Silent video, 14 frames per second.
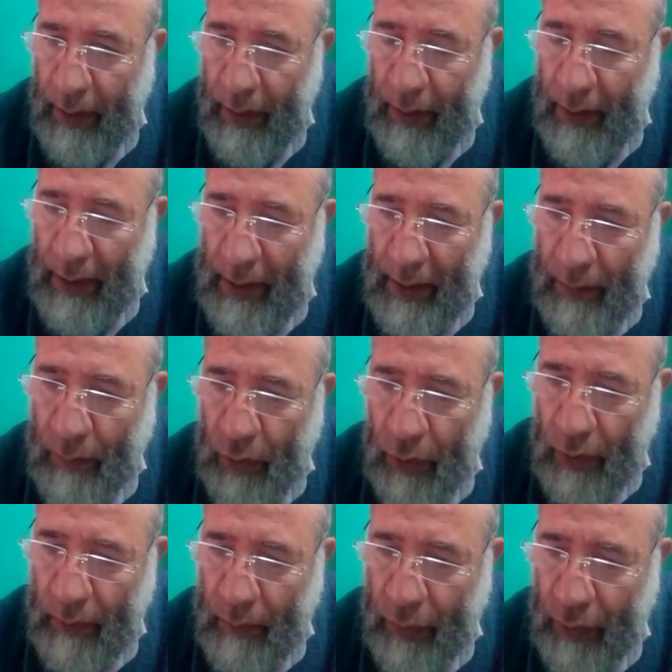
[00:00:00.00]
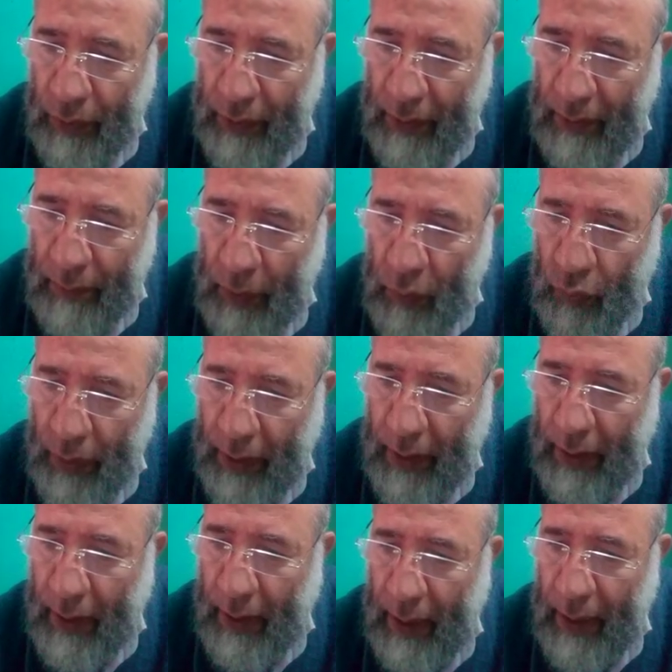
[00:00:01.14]
This is a more important
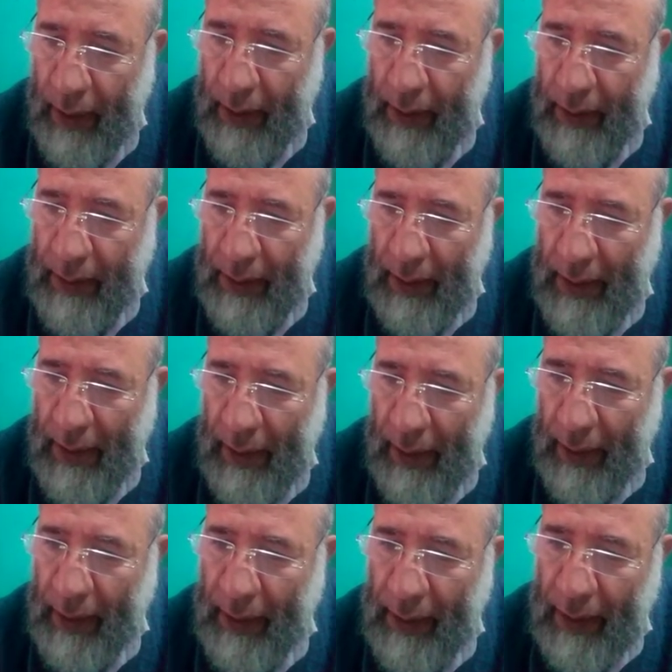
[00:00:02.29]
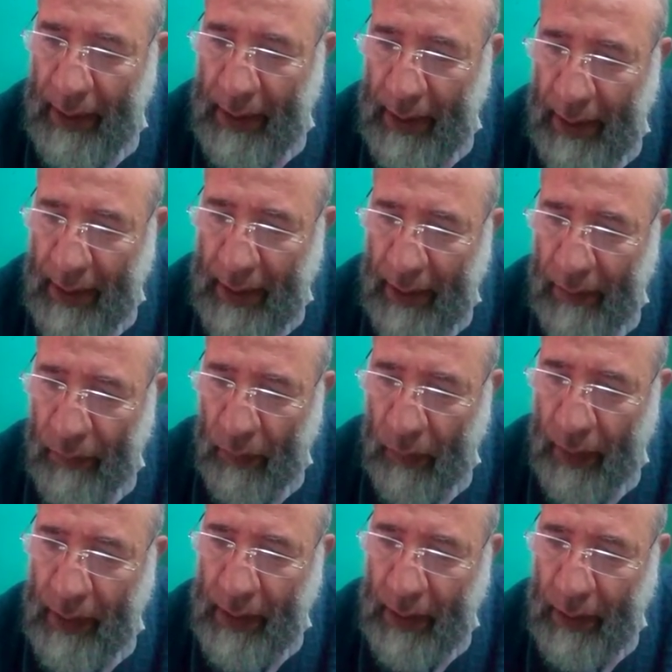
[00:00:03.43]
between sex-linked and
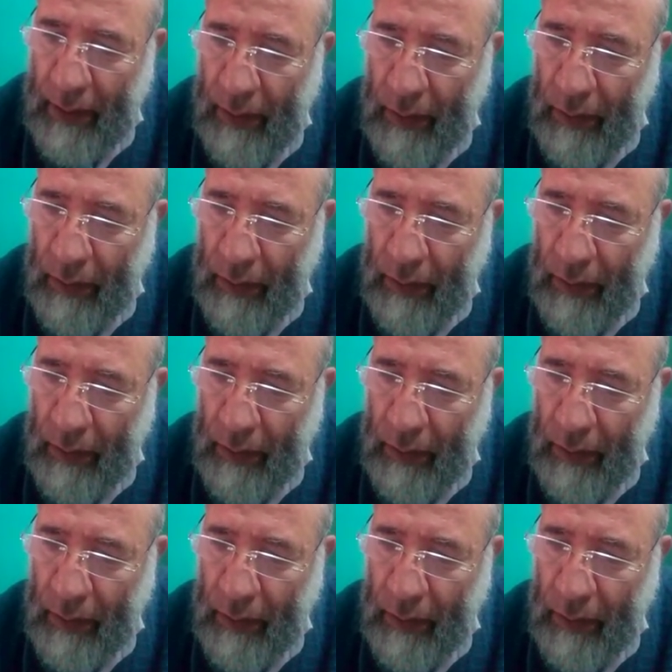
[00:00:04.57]
sex-influenced.